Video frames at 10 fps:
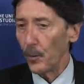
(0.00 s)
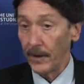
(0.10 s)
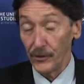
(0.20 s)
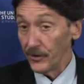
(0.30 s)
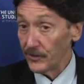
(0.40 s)

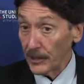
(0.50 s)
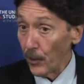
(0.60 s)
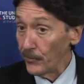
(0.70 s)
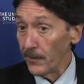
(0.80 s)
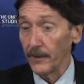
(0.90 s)
where it just
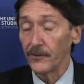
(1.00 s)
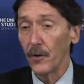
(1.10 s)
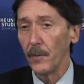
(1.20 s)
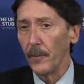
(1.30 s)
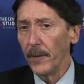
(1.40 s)
goes on its
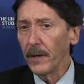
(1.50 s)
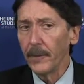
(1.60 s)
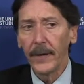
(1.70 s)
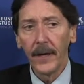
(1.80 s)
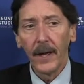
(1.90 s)
own
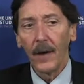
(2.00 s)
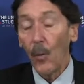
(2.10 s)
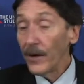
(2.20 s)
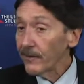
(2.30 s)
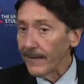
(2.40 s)
momentum.
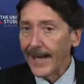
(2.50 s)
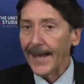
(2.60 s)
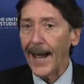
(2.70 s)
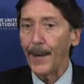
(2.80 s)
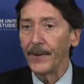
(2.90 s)
Once that
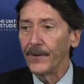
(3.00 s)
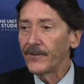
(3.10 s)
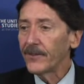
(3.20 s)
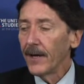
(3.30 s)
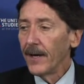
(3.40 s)

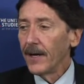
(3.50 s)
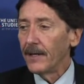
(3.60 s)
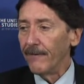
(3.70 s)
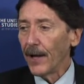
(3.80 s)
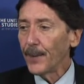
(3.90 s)
happens,
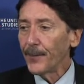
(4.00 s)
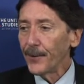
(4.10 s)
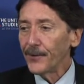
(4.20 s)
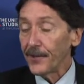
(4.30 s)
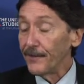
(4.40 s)

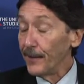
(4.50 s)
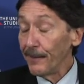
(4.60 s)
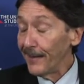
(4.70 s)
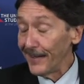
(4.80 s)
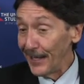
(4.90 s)
developers, if
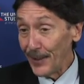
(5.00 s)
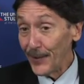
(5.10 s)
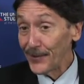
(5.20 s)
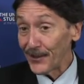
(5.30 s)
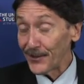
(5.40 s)
anything, they
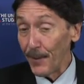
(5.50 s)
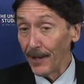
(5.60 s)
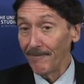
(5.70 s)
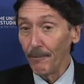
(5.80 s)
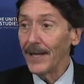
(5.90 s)
know is the
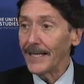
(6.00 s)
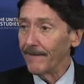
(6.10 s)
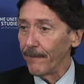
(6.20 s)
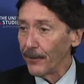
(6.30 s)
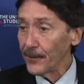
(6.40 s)
smell of money.
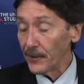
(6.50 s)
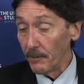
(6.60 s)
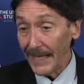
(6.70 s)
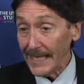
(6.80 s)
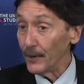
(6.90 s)
If others are
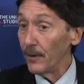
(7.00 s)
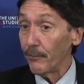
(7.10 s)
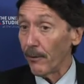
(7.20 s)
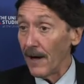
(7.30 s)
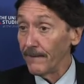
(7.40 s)
making
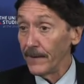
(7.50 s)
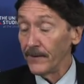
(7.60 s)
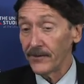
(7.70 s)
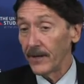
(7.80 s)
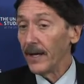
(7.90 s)
good
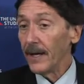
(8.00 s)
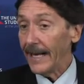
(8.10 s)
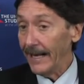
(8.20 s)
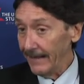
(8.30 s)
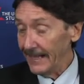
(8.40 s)
profits,
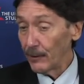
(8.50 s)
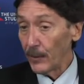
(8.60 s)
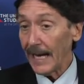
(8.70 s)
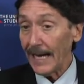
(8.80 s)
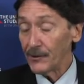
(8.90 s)
in these
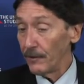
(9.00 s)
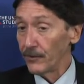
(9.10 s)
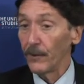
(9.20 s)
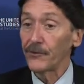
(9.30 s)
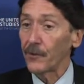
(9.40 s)

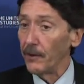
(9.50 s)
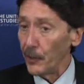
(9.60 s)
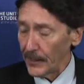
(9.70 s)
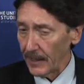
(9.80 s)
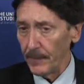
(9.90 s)
locations, they'll start
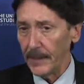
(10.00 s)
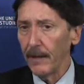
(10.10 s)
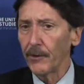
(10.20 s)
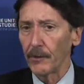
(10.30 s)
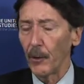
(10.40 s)
doing it
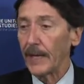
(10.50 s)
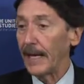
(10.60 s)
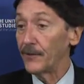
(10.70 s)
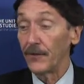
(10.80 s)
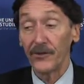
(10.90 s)
many other
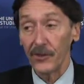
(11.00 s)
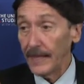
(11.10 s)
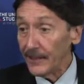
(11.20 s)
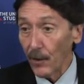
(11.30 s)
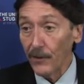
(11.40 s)
locations.
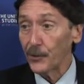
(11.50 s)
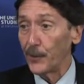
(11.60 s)
Cities also